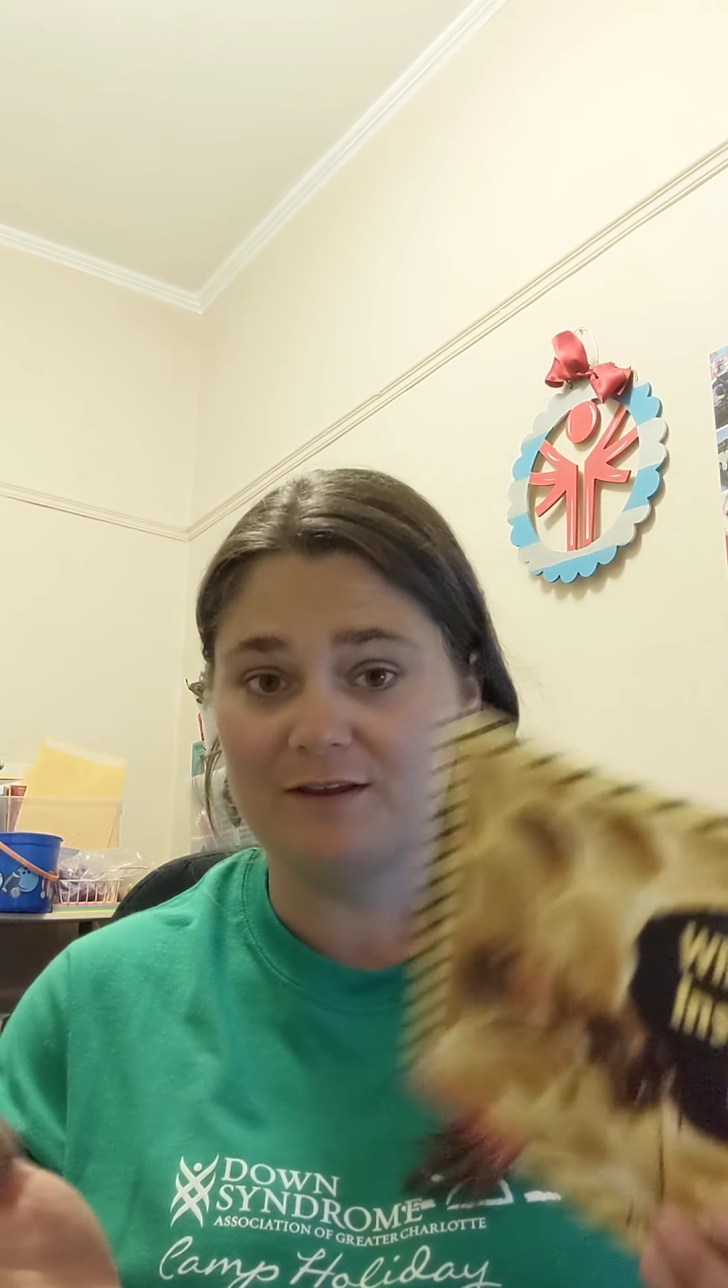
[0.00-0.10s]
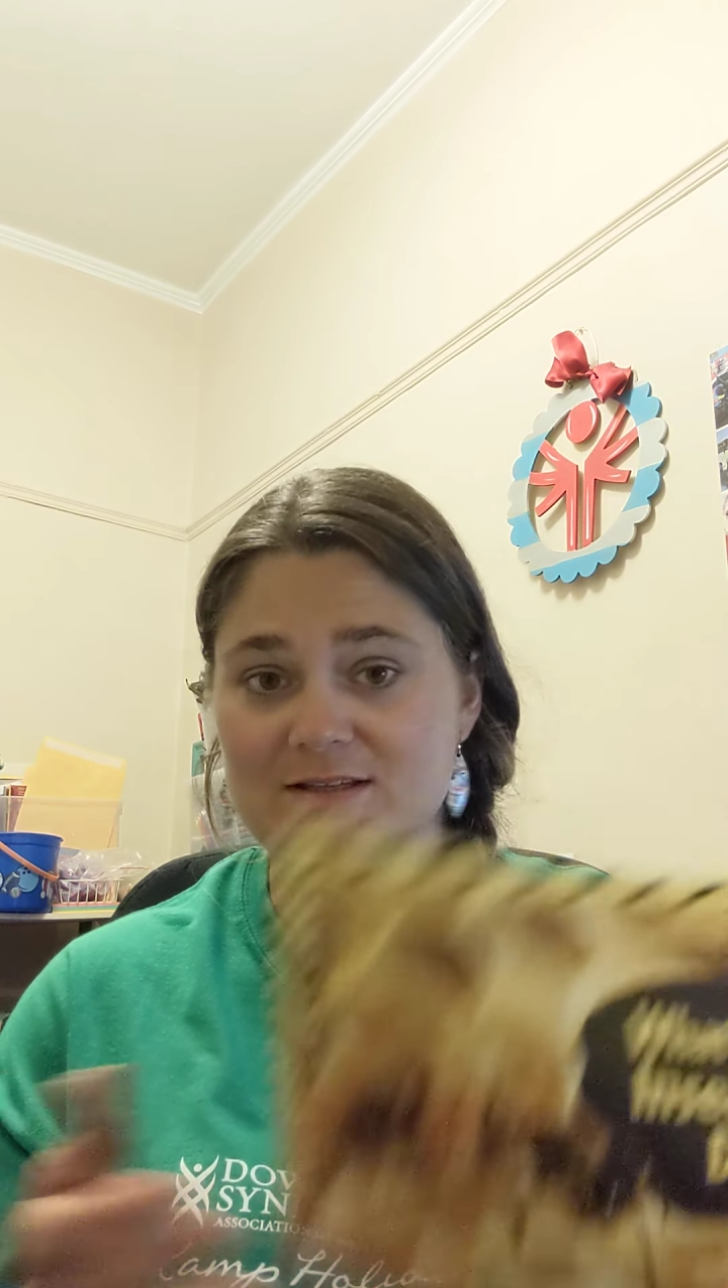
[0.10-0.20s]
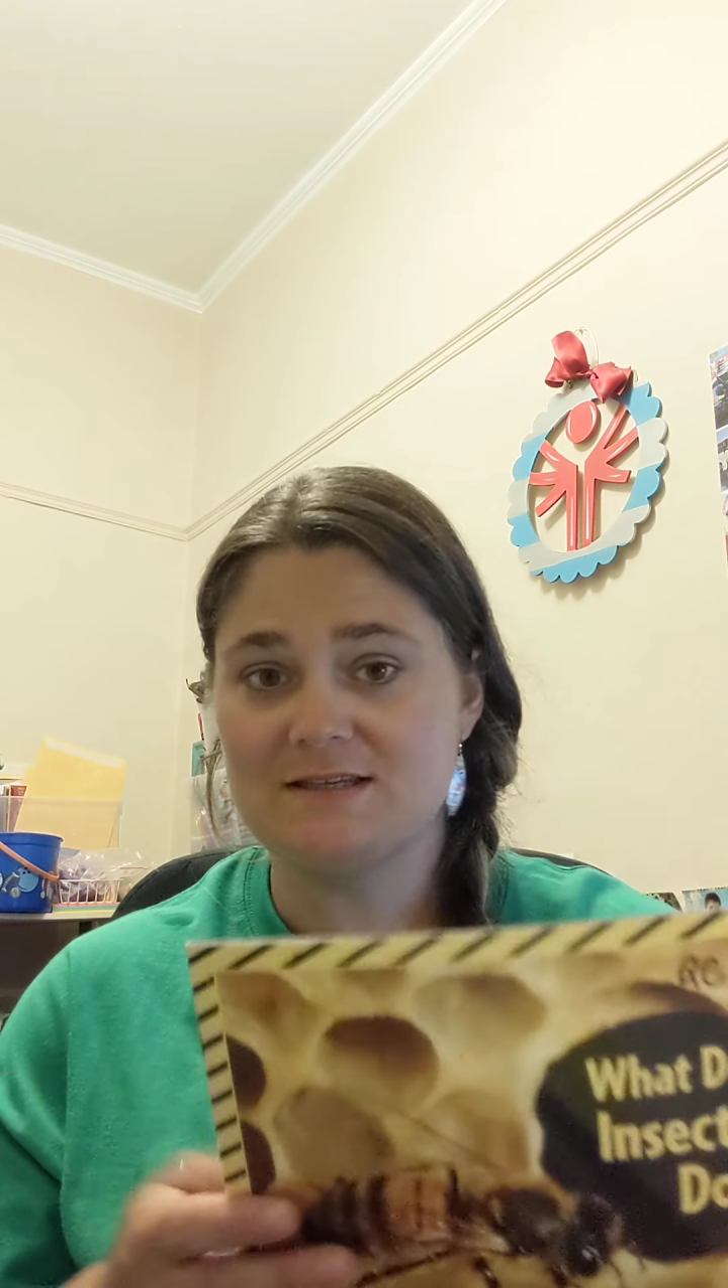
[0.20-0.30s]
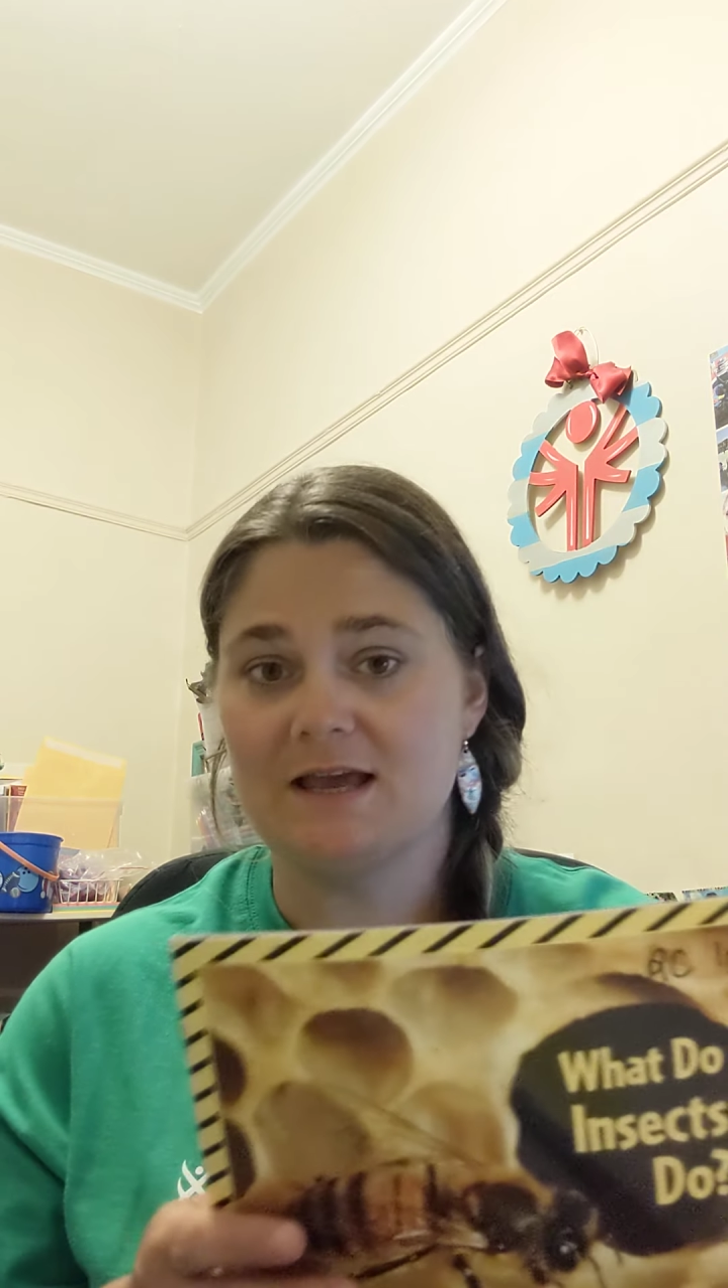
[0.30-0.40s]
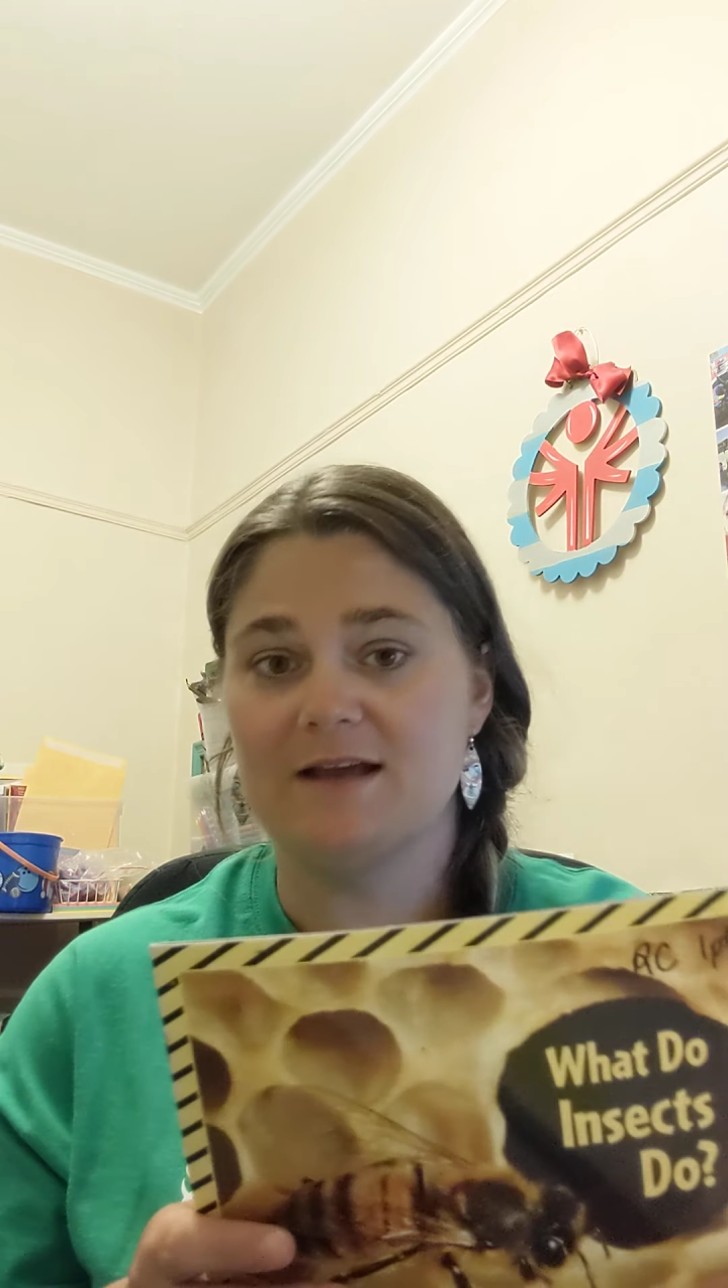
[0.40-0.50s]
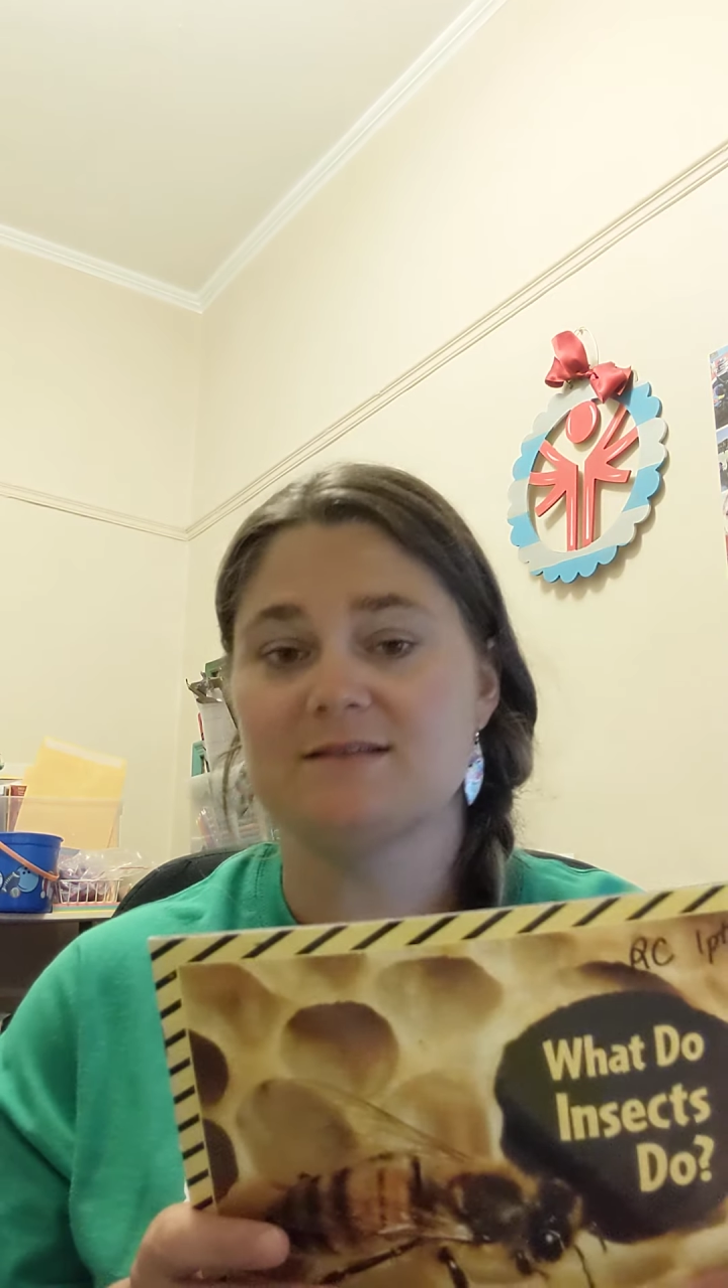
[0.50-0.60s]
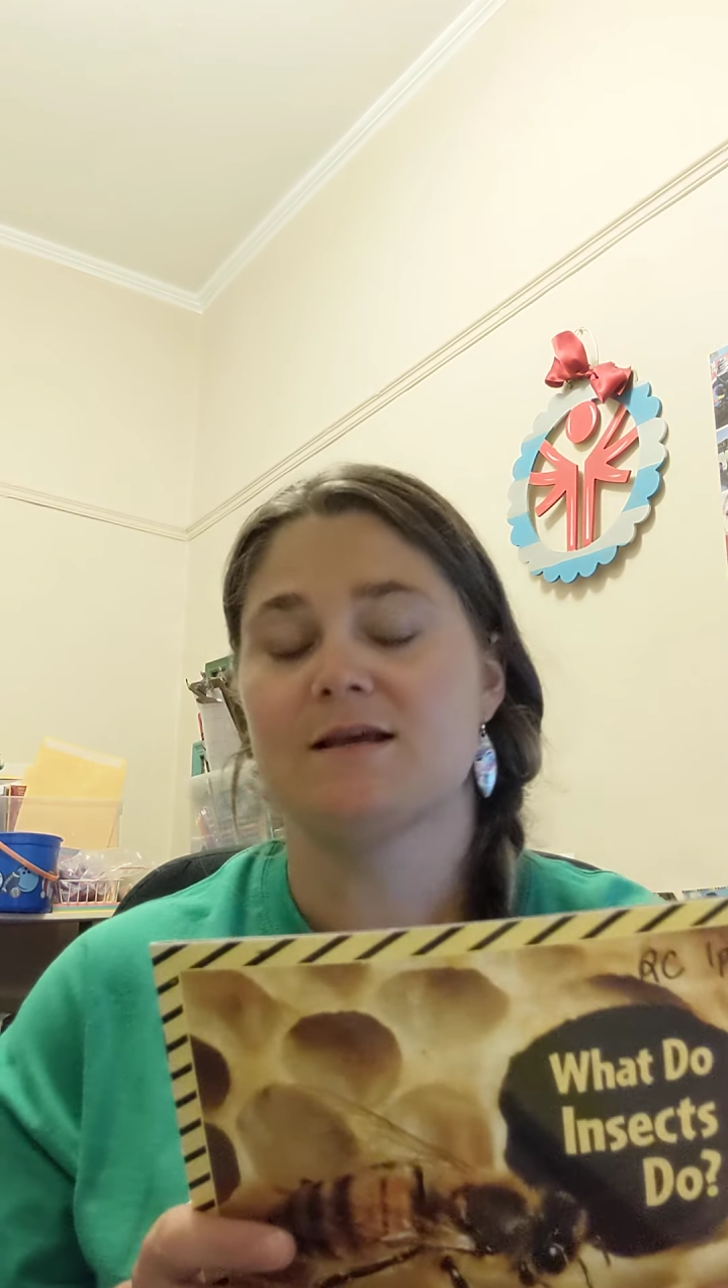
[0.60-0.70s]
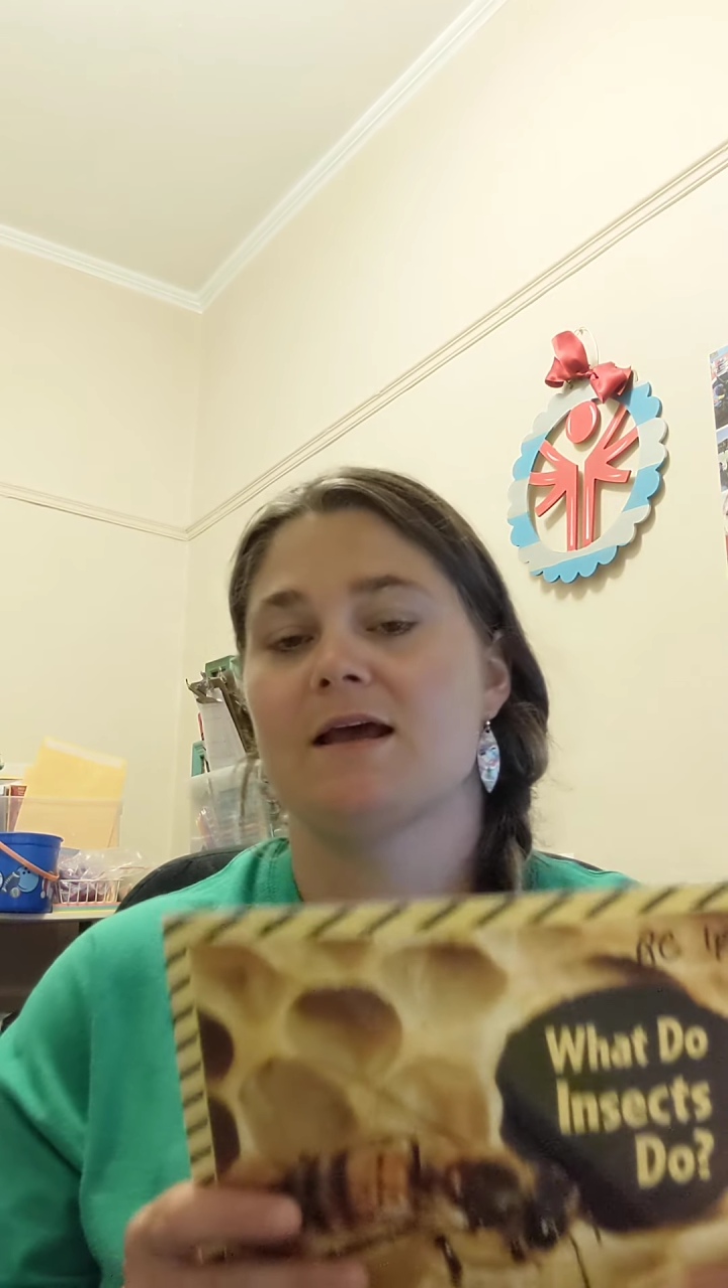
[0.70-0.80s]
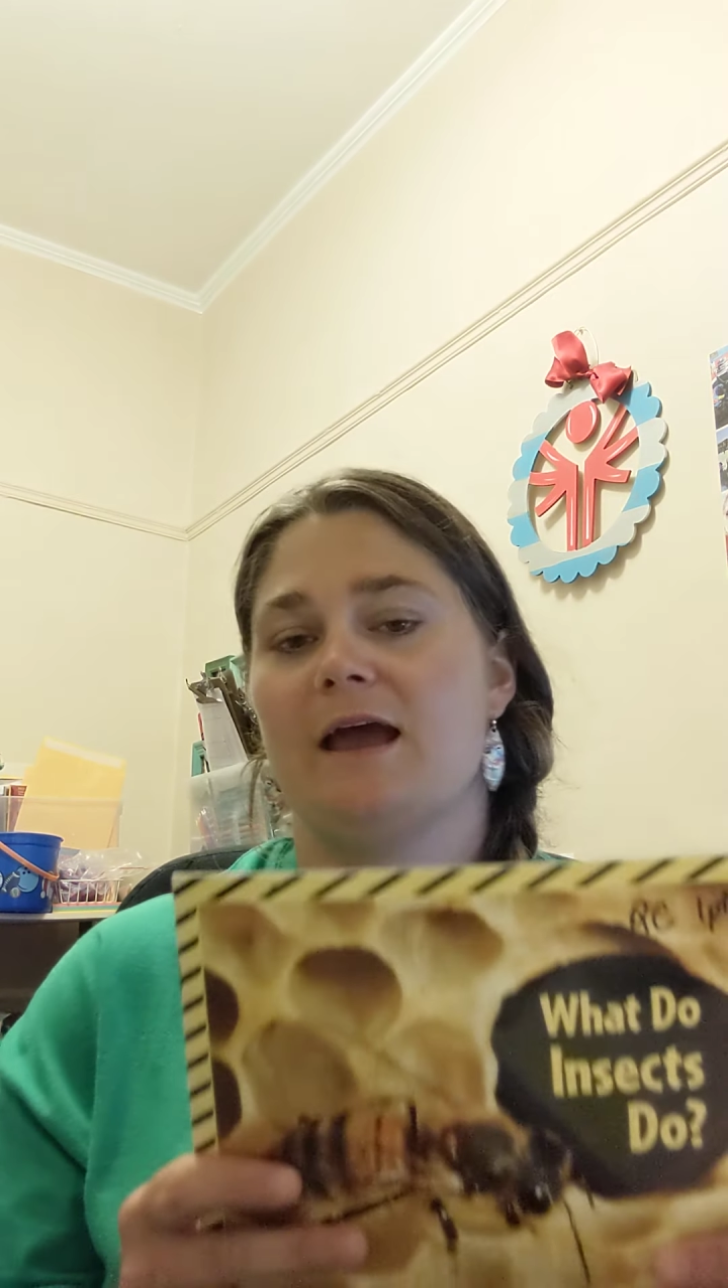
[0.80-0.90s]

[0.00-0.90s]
insects,